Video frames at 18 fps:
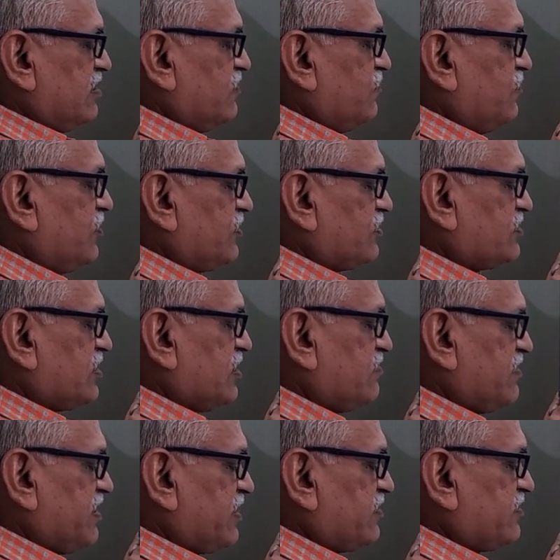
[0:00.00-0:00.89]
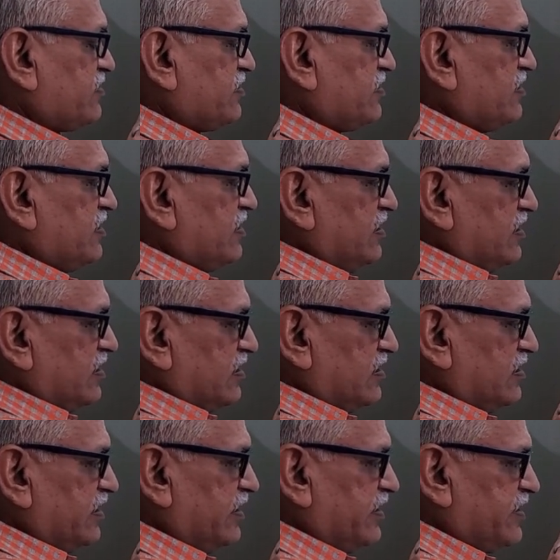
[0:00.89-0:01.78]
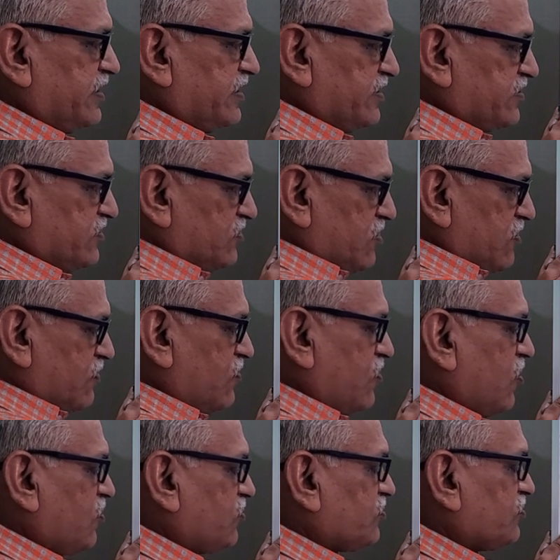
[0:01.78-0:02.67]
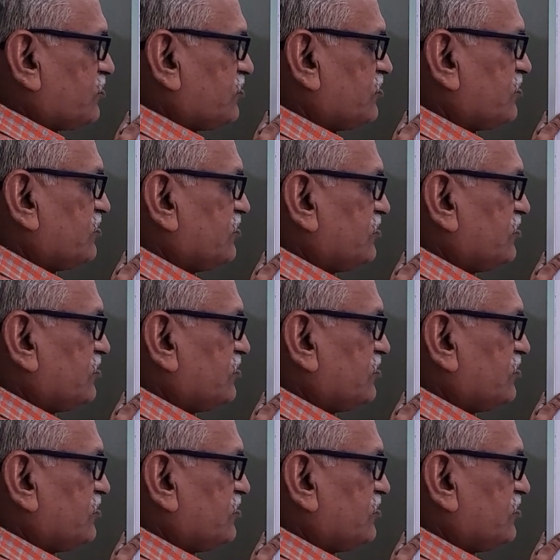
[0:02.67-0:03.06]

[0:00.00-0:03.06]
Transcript: first term x, integration of cos